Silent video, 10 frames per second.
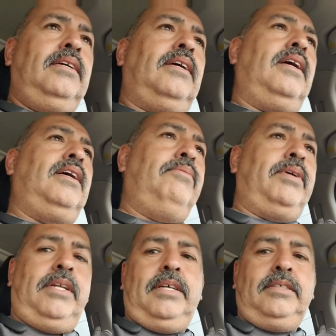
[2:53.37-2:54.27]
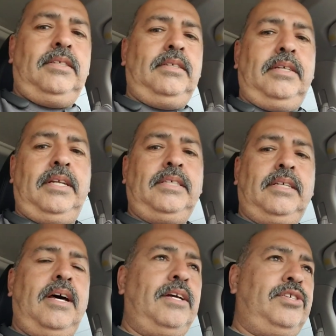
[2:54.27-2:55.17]
Um, it is it is
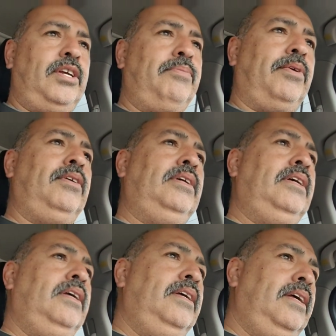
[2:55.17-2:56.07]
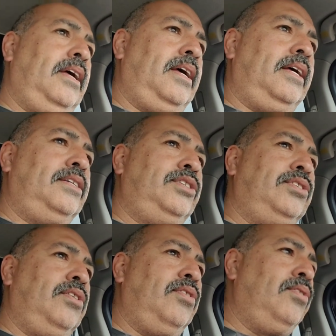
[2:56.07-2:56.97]
a lot cheaper, and
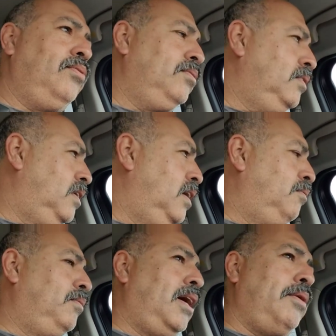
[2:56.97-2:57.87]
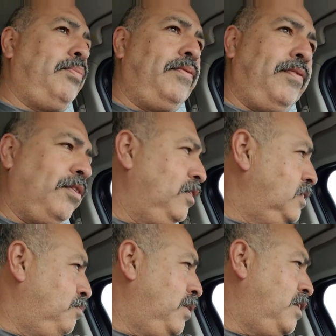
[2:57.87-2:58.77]
so um, I prefer
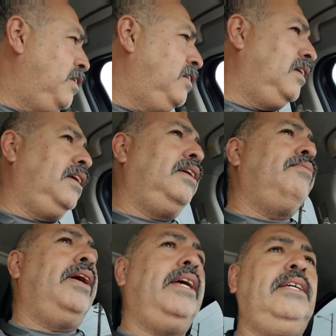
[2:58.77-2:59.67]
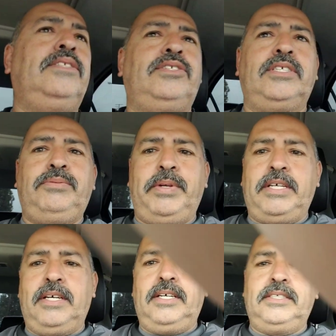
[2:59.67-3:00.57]
this method anyway, just
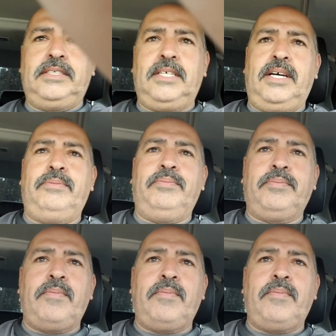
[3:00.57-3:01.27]
because, um,